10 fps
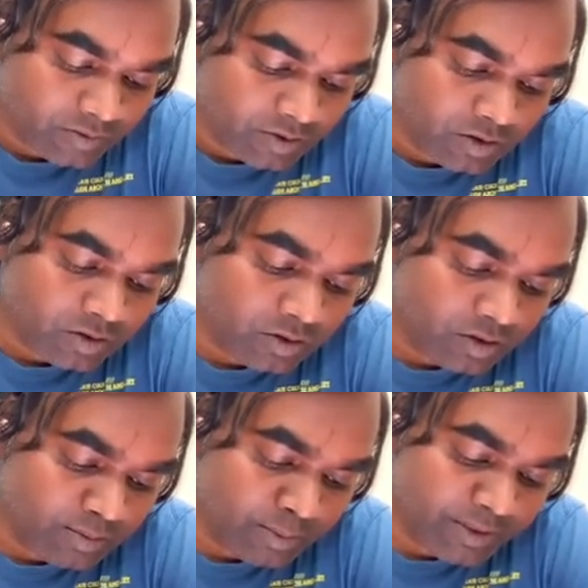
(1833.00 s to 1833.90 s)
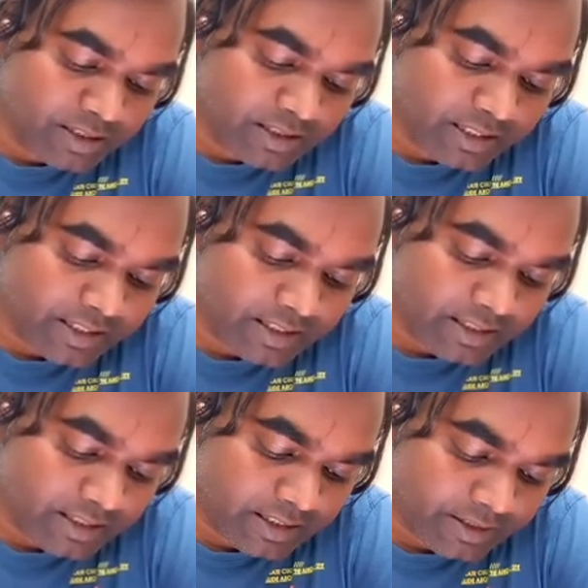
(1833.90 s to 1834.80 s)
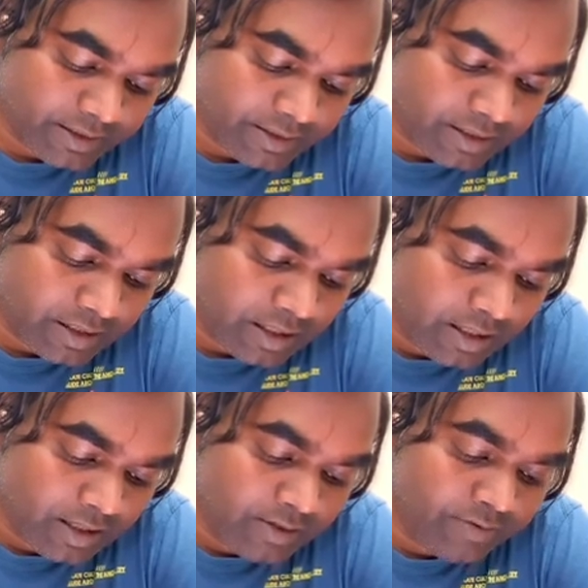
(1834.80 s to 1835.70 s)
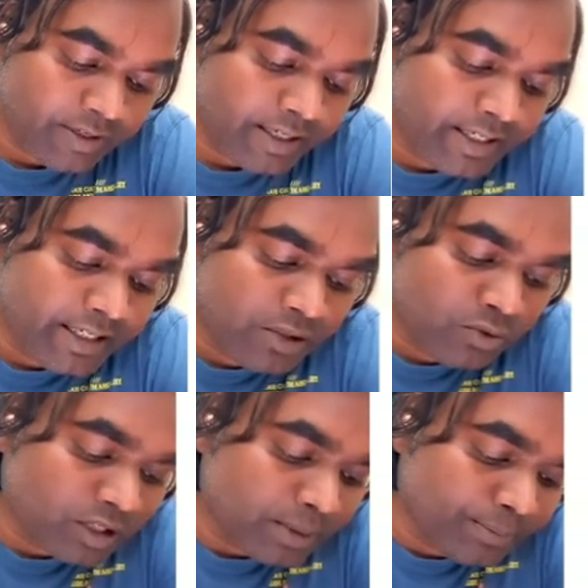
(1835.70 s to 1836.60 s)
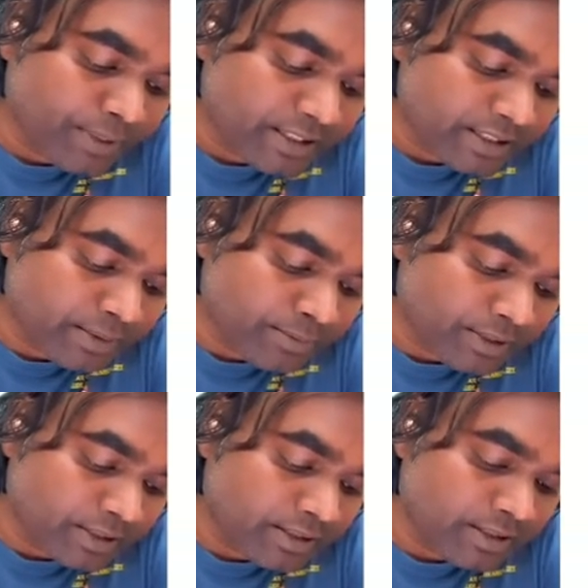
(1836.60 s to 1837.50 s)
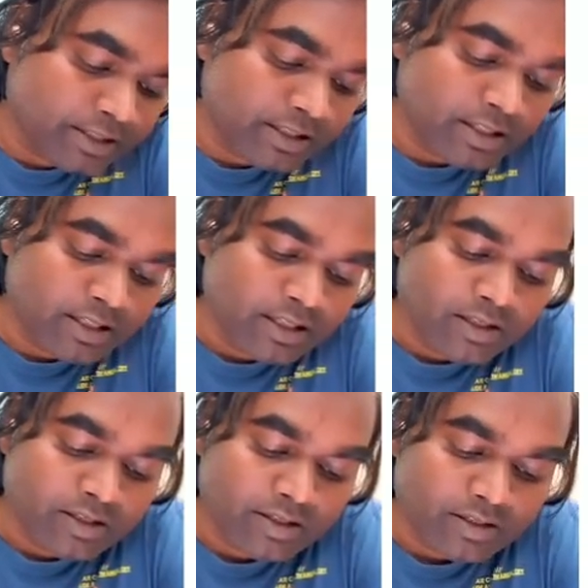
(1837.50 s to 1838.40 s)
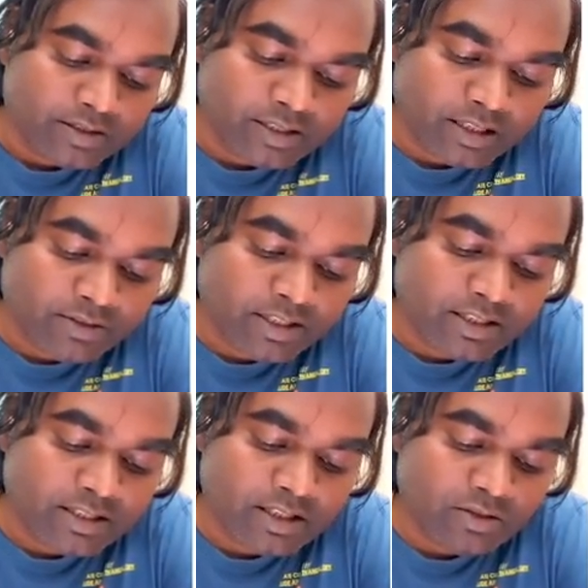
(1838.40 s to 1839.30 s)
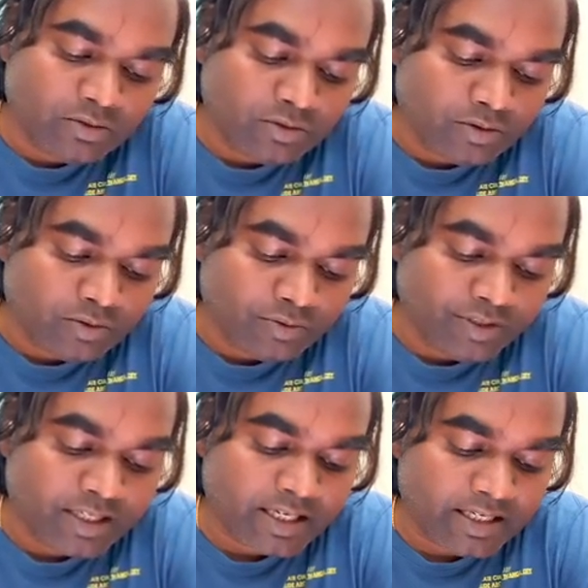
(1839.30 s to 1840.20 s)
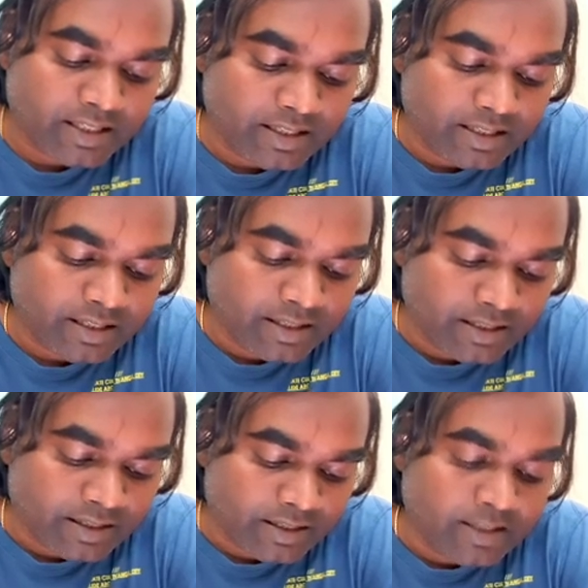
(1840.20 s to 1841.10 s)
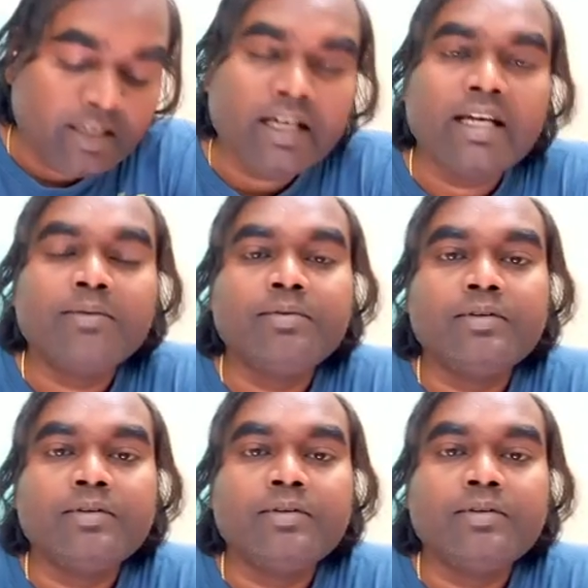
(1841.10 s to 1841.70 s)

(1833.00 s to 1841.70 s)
So remember this identity. For any two complex number z1 and z2, we can have